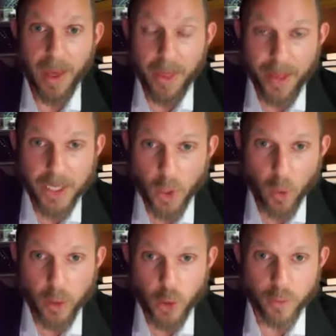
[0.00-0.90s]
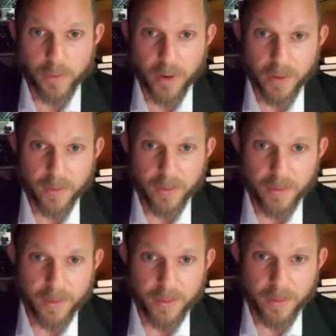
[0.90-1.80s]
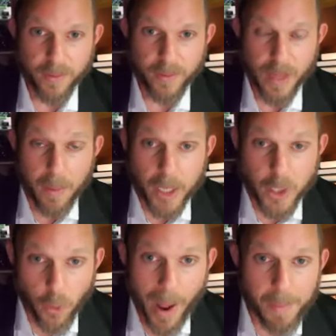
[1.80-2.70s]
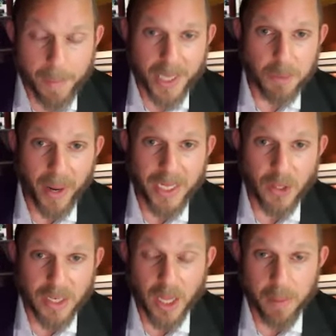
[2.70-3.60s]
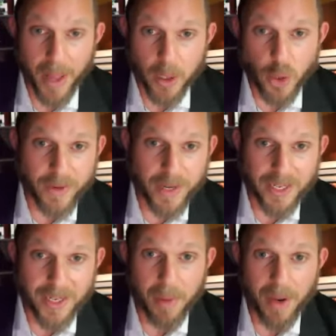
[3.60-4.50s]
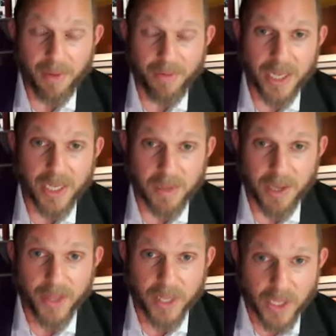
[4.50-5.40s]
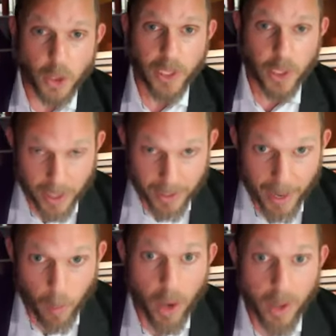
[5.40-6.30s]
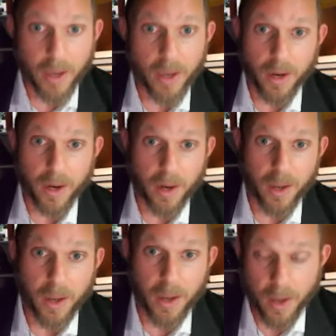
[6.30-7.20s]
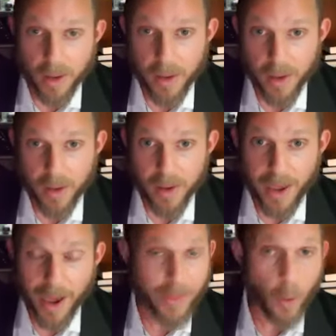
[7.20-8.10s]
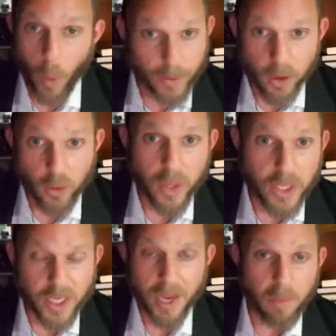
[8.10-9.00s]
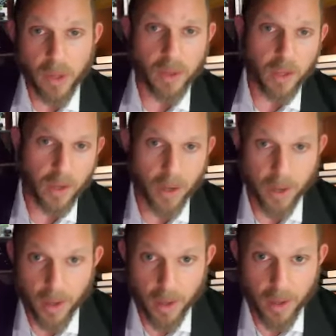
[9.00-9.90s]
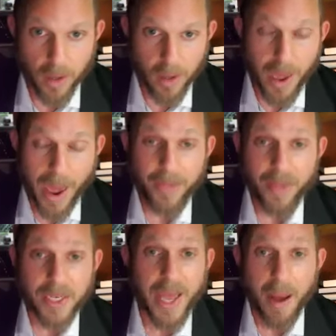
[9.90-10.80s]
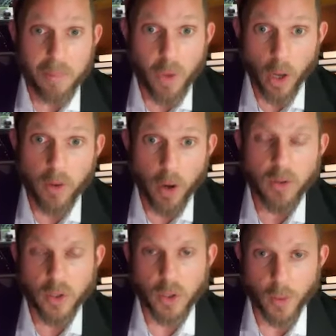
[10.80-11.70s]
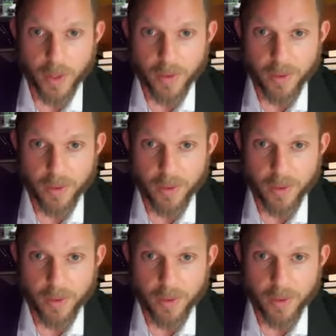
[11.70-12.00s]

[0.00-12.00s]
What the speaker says: That's called tshuva. Because the Rambam explains to us that a Baal tshuva is somebody that finds himself in the situation that they were in, and they want to do the same thing, and they say, I'm not going to do it.